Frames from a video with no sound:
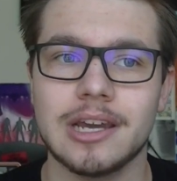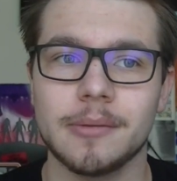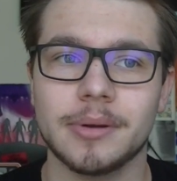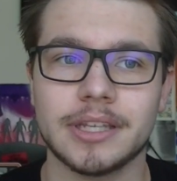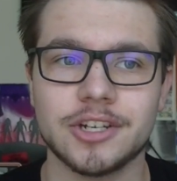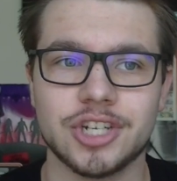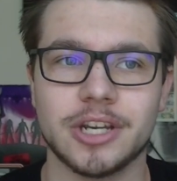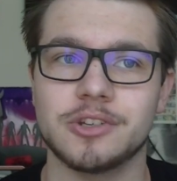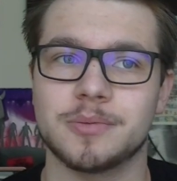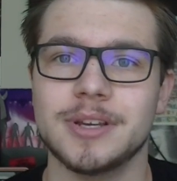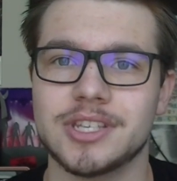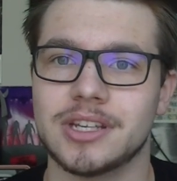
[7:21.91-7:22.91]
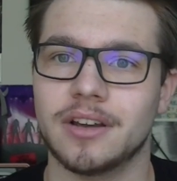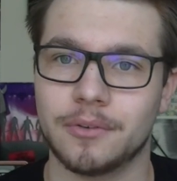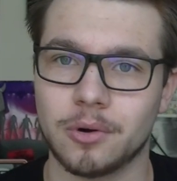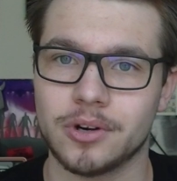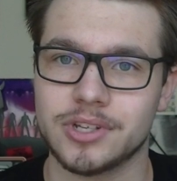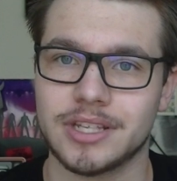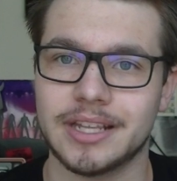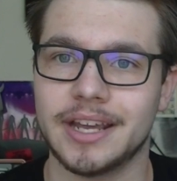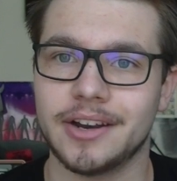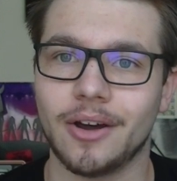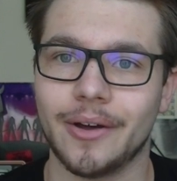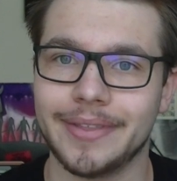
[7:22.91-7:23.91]
But then she goes missing, of course, and
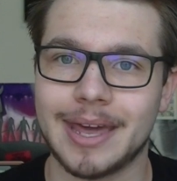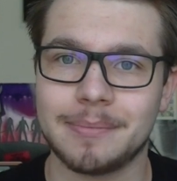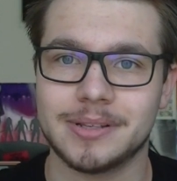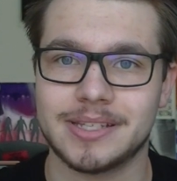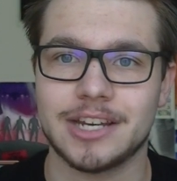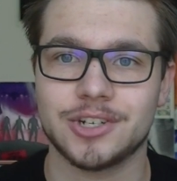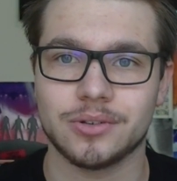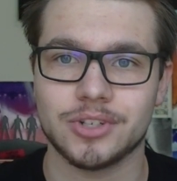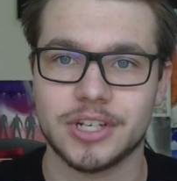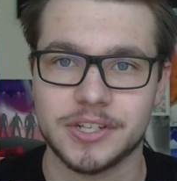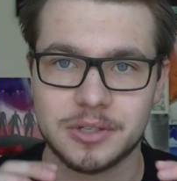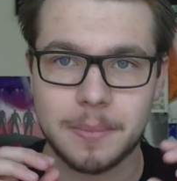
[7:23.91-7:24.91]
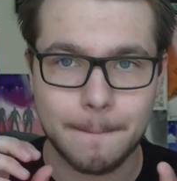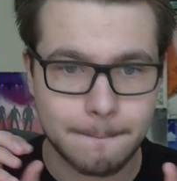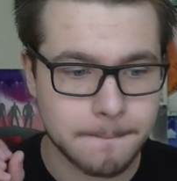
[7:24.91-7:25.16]
then all that potential's just